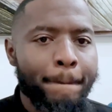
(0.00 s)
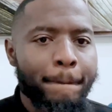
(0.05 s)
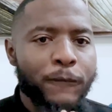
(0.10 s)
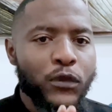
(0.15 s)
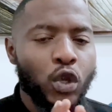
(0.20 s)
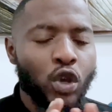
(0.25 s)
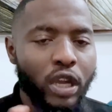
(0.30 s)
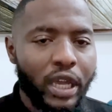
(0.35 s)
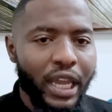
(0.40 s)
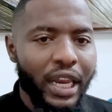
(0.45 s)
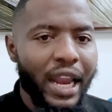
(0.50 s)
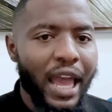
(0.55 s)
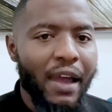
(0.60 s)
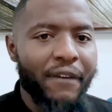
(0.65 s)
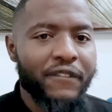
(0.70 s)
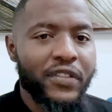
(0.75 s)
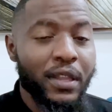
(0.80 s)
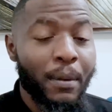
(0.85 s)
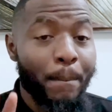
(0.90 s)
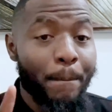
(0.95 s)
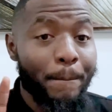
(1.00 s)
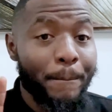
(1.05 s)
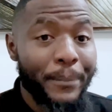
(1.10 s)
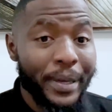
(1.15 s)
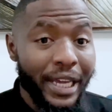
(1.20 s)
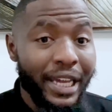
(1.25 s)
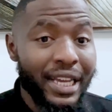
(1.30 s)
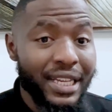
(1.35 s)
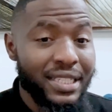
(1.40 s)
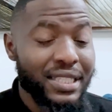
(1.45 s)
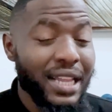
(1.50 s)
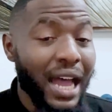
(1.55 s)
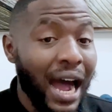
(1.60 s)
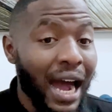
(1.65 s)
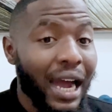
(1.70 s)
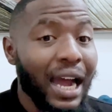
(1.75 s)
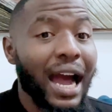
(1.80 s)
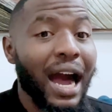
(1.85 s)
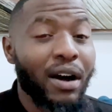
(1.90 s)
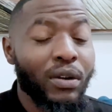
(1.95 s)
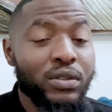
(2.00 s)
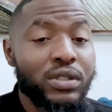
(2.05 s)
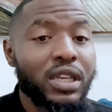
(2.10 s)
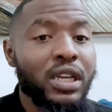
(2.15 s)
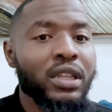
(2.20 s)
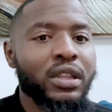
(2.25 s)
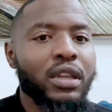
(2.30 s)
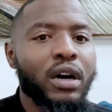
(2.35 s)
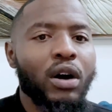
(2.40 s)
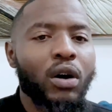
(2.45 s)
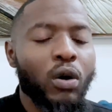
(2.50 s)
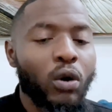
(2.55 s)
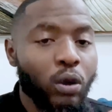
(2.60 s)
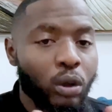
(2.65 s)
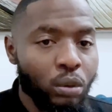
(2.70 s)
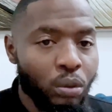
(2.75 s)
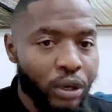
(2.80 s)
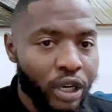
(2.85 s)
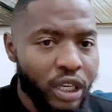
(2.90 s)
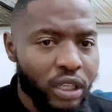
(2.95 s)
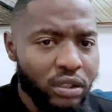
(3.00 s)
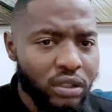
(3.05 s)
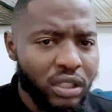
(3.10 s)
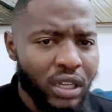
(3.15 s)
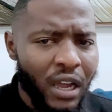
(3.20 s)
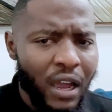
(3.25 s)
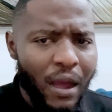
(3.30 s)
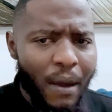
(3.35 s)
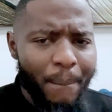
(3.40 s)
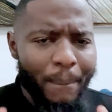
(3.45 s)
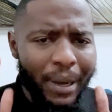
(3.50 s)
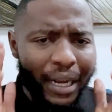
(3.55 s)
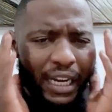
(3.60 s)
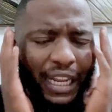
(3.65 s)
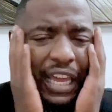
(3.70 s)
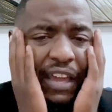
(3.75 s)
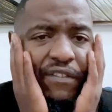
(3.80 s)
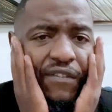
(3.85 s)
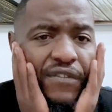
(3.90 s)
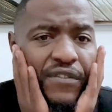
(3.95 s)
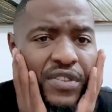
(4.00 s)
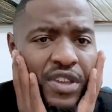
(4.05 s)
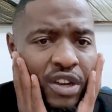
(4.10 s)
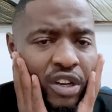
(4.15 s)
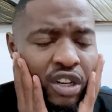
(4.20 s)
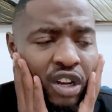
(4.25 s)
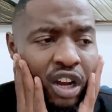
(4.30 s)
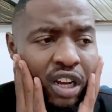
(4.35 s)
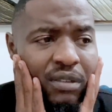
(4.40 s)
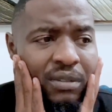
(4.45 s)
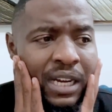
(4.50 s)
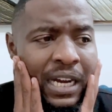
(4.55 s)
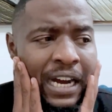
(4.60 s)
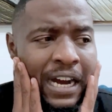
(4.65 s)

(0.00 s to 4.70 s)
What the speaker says: you can have the biggest account in the whole world, but if you're not